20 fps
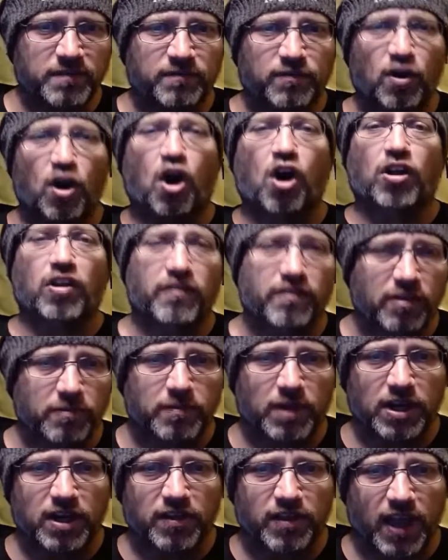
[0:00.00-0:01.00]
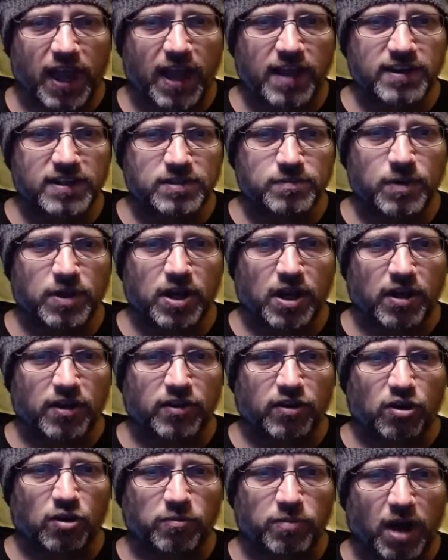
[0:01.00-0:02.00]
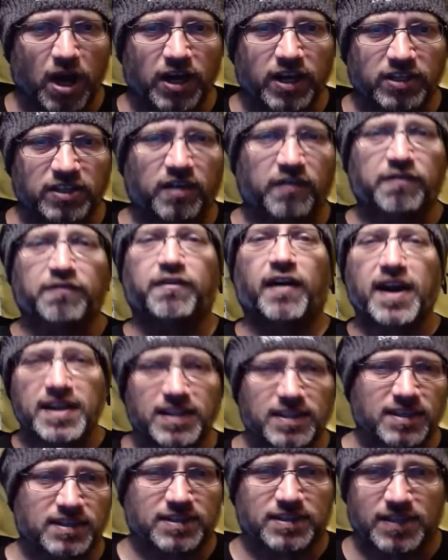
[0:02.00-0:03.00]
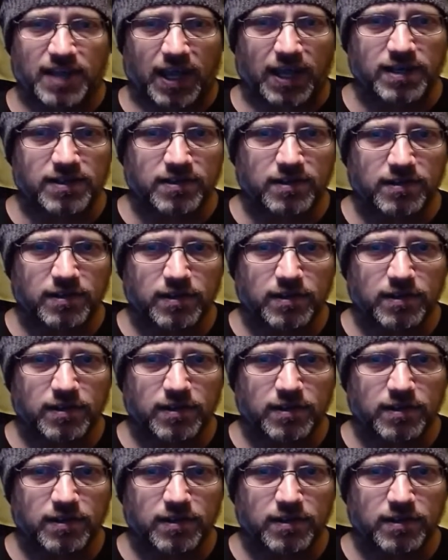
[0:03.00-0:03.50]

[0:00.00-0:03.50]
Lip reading: for all of the money they had to spend out of their own pocket to fight the state.